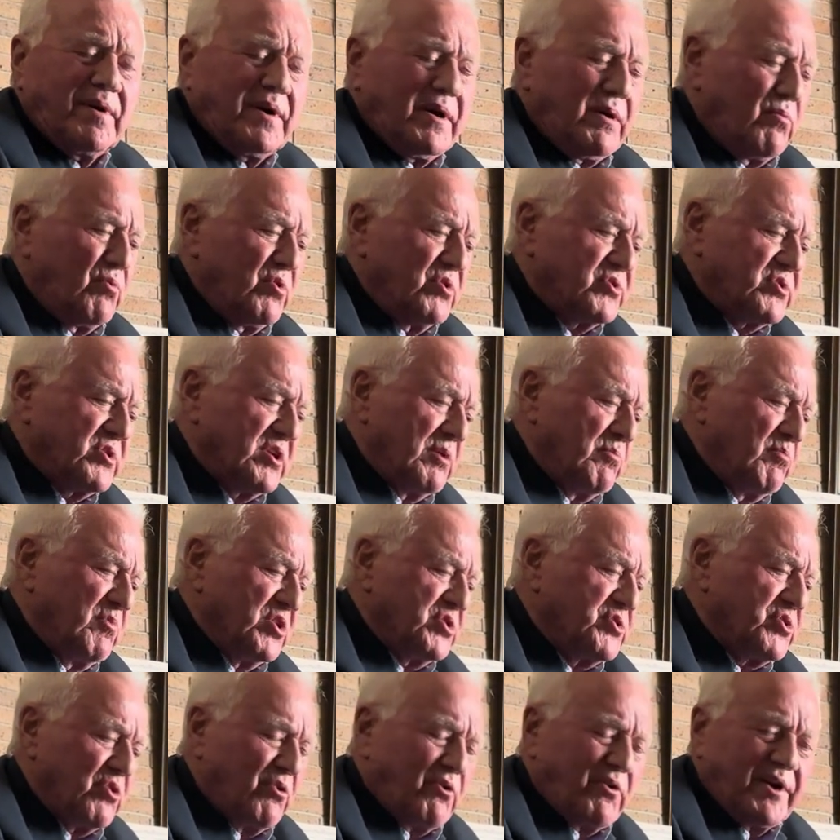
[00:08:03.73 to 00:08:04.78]
was the
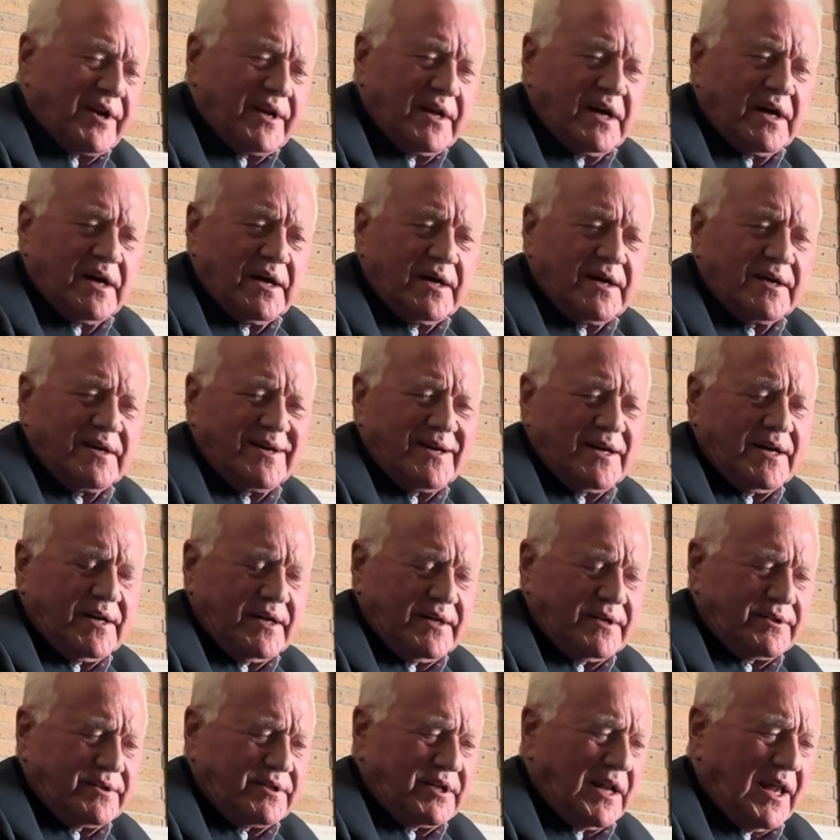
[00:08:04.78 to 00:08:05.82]
majority,
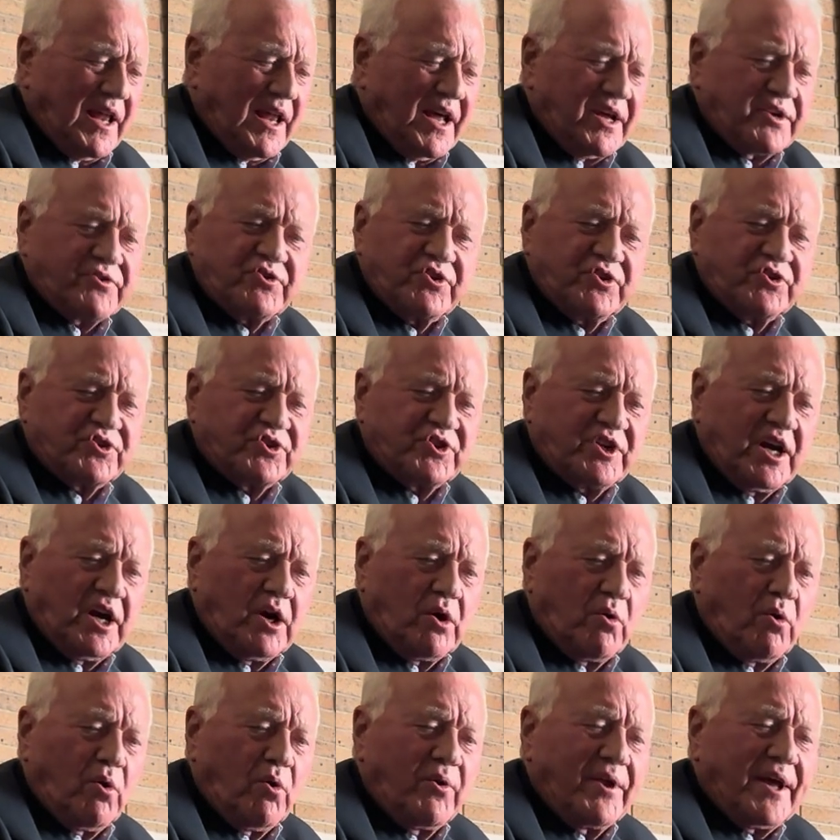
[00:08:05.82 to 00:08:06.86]
the largest
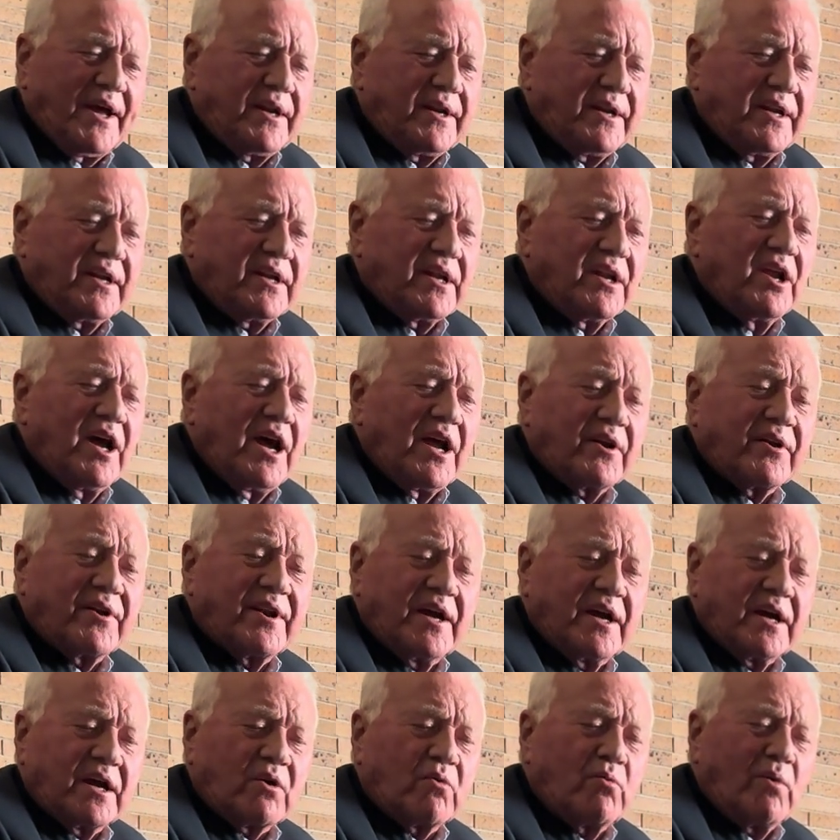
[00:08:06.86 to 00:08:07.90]
shareholder. I didn't have to
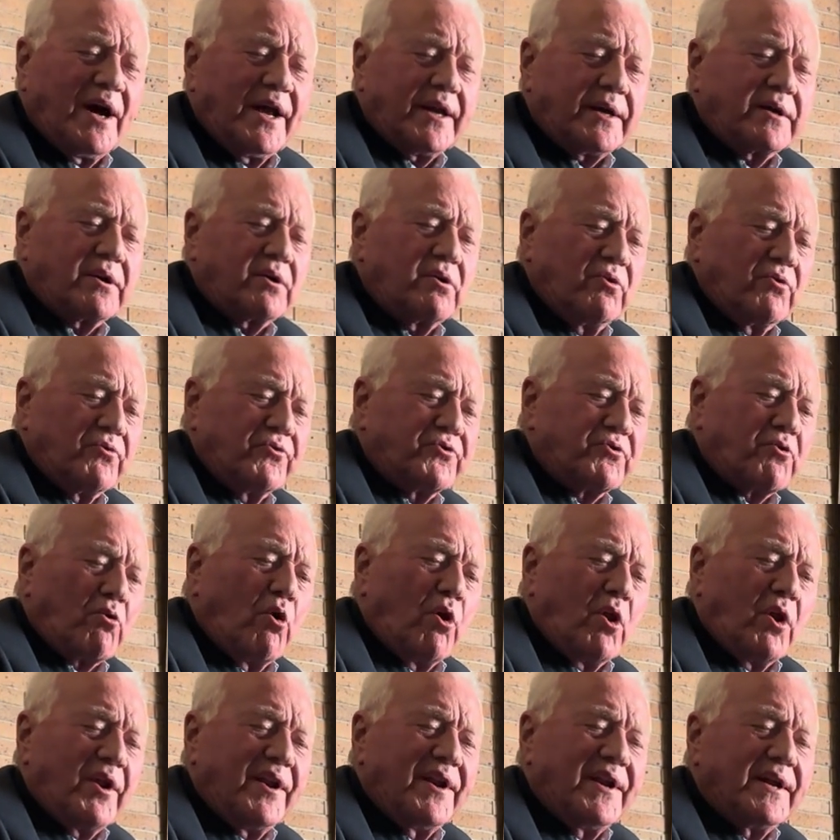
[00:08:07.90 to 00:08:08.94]
have quite
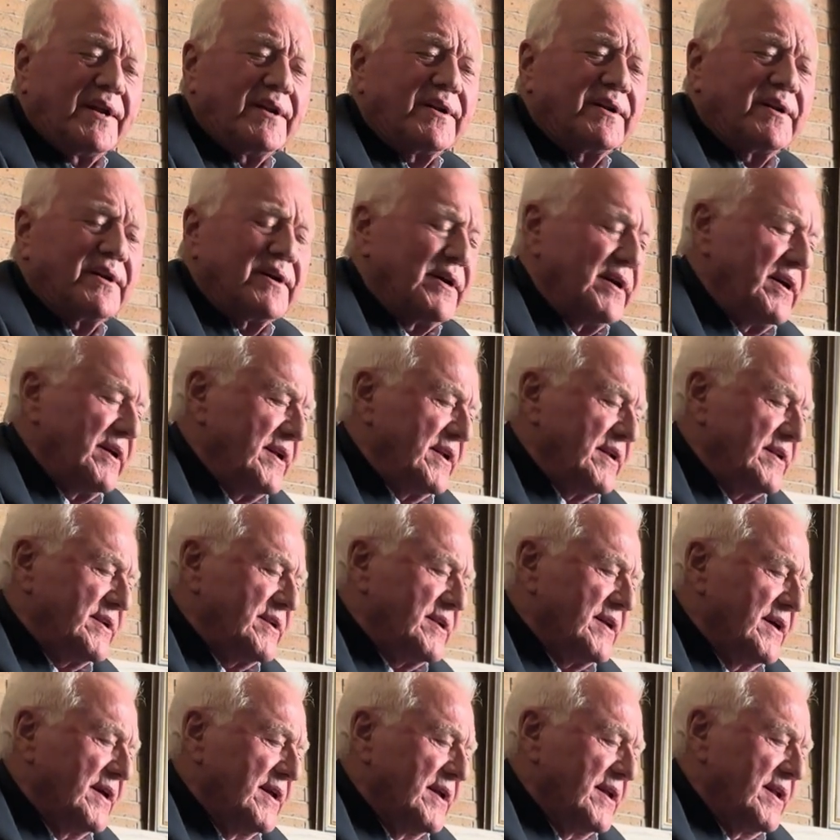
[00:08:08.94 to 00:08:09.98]
control in it, and
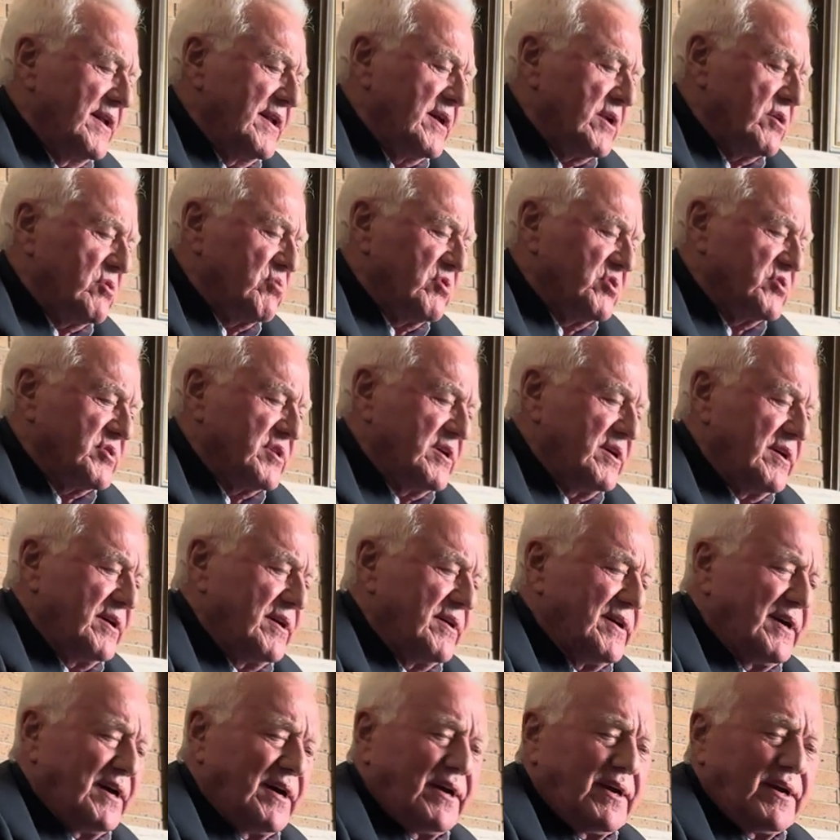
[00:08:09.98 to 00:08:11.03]
that was
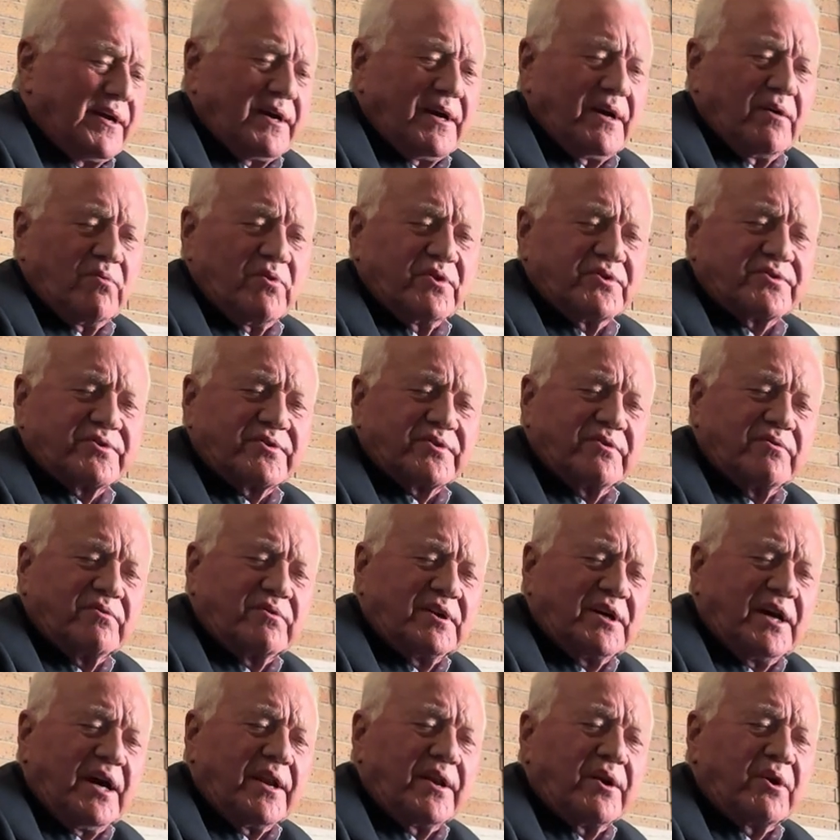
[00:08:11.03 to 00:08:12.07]
I was
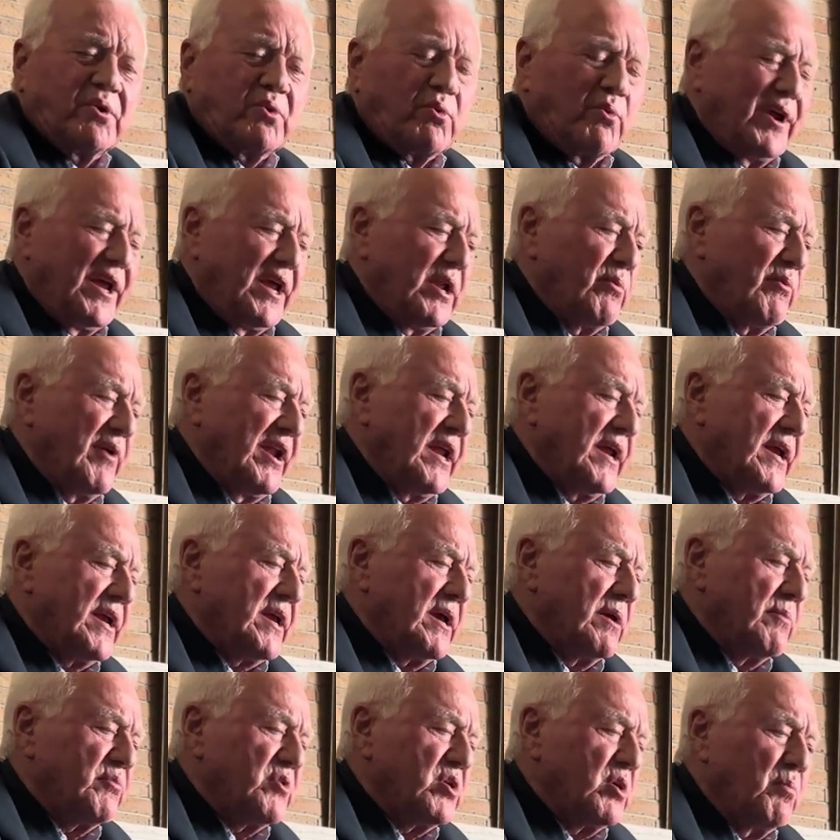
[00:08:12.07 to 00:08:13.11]
kind of green when it
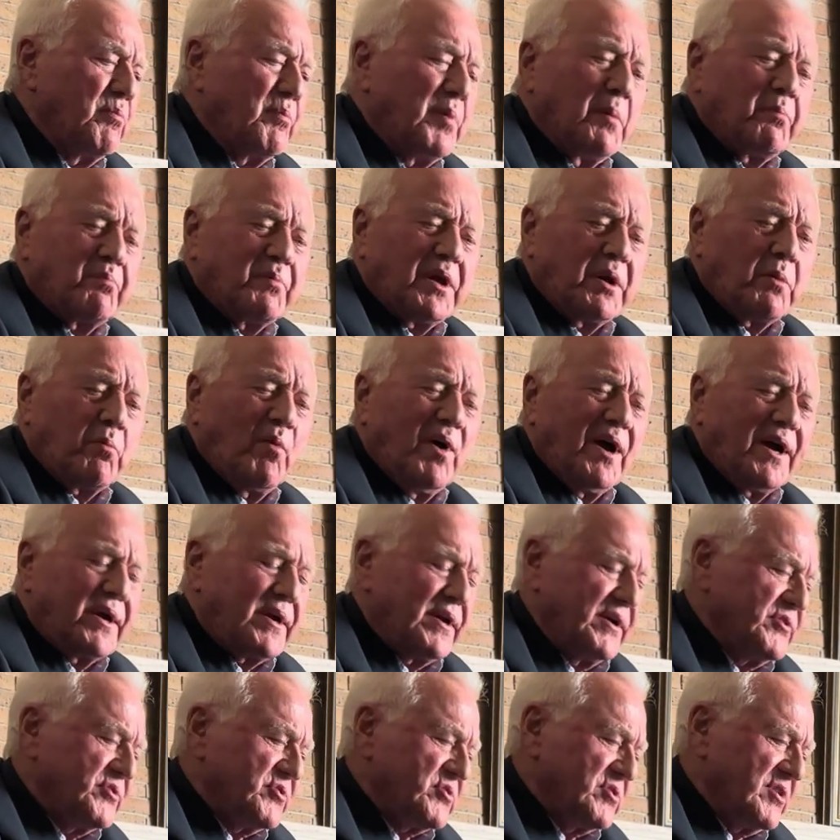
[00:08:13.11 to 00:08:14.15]
came to public
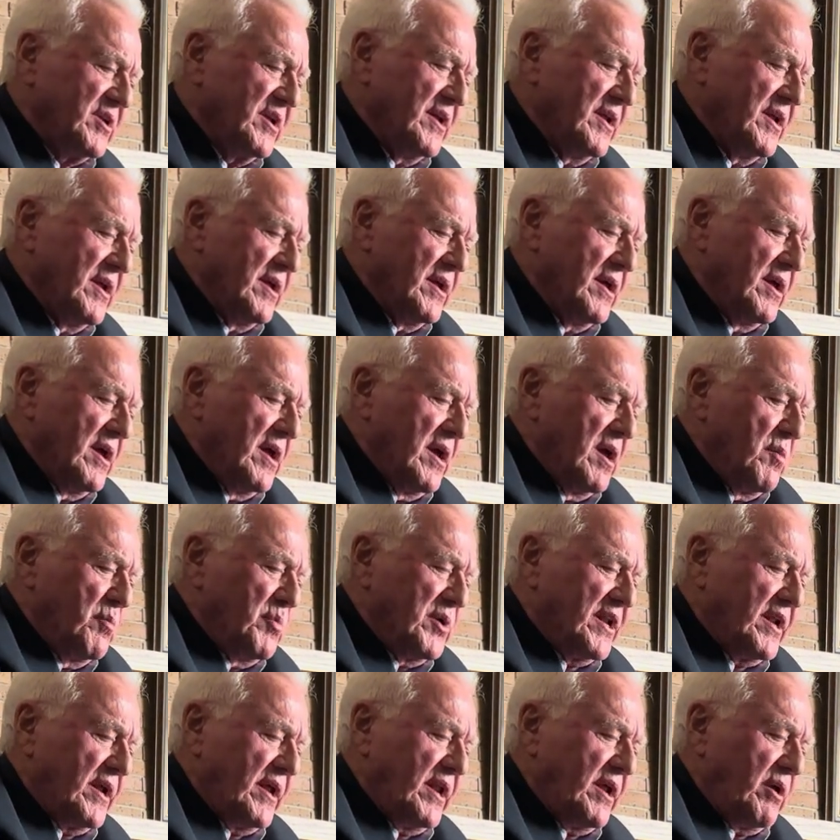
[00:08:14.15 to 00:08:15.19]
markets.
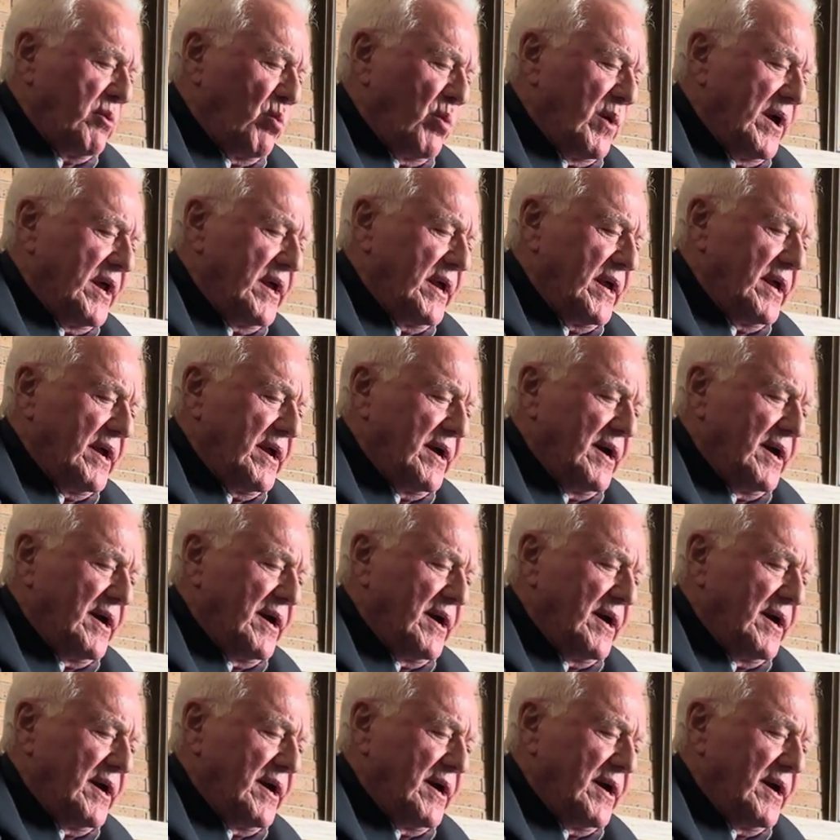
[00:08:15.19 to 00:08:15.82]
But anyway,